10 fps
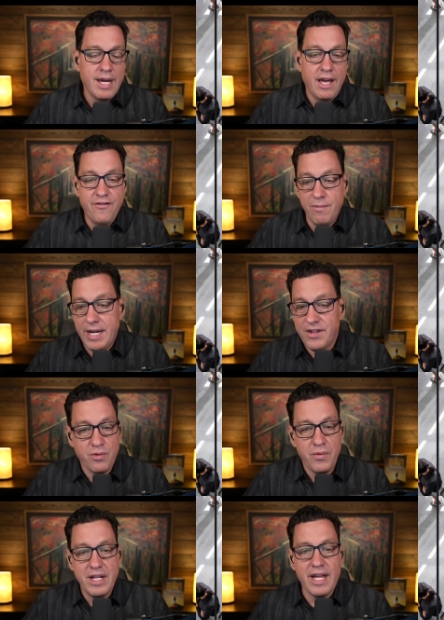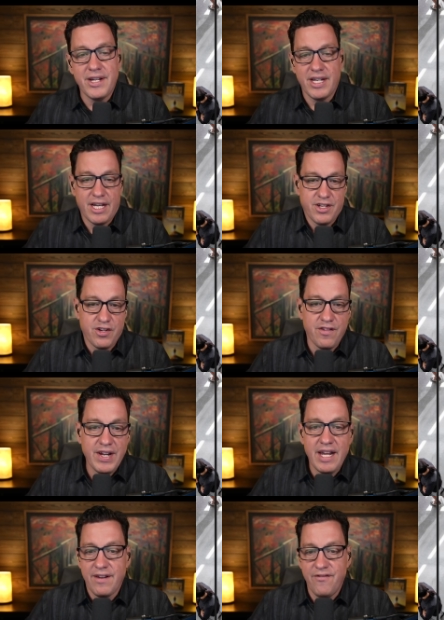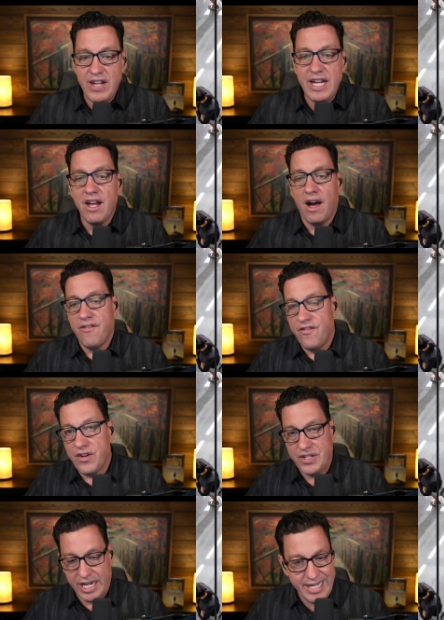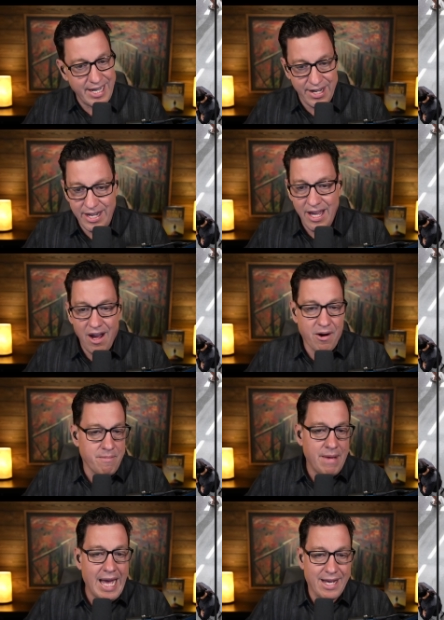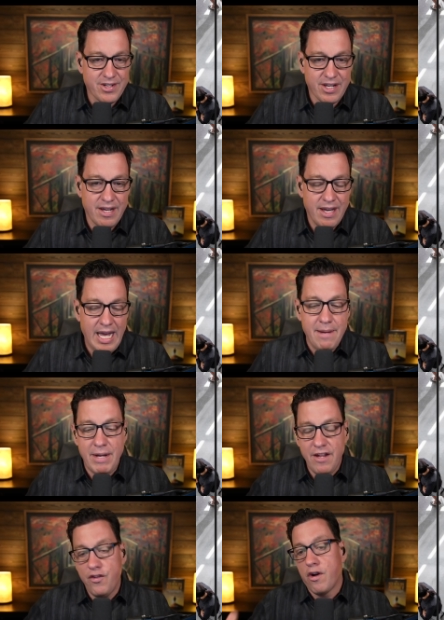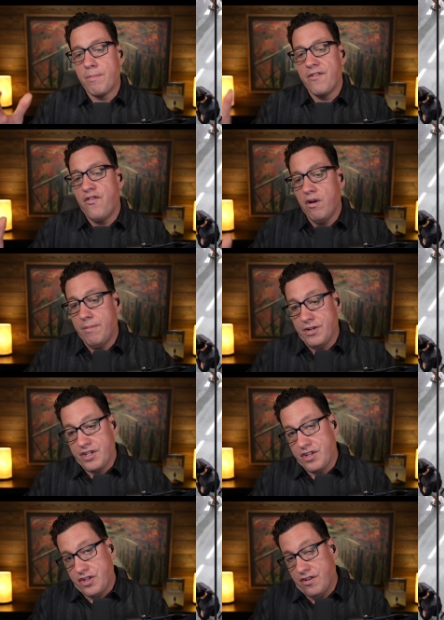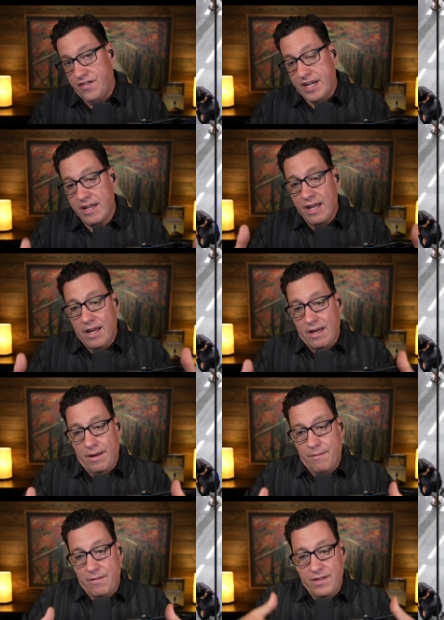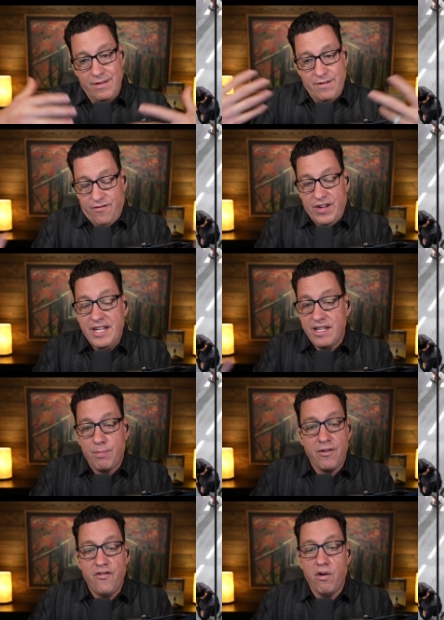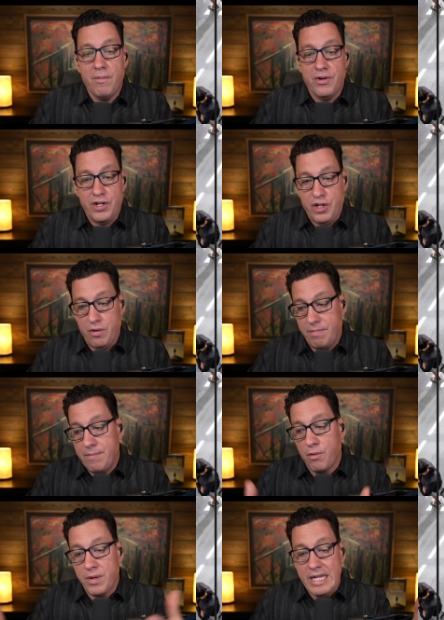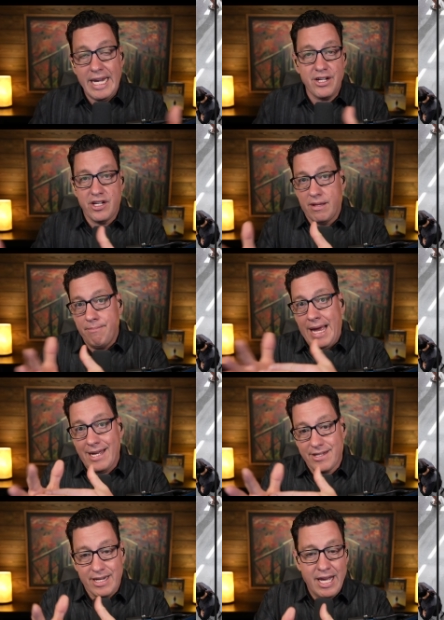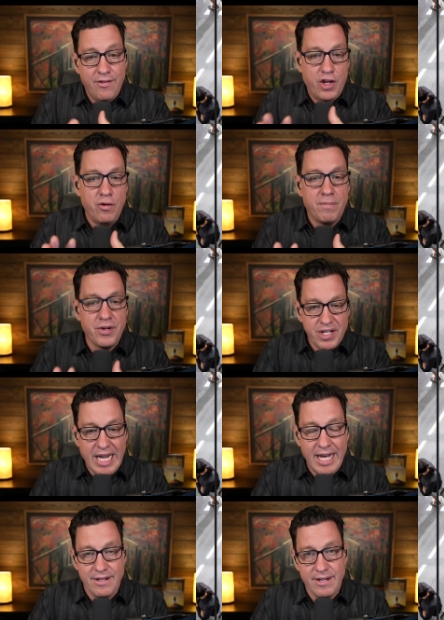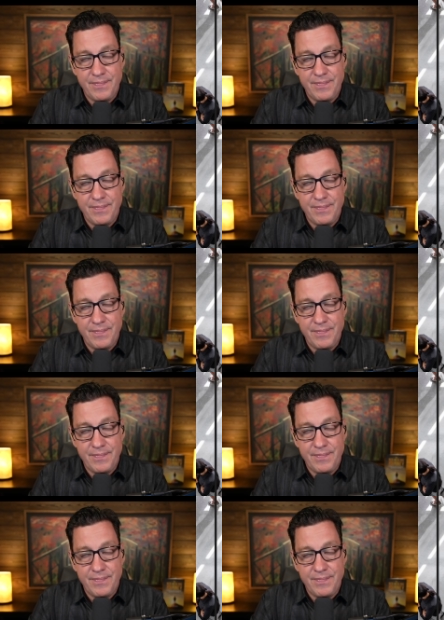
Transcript: And for many of us, we're realizing that serving can feed a false identity, our mask. And many of you are performers. The serving uh, feeds the performer in you, and people relate to the mask that you present.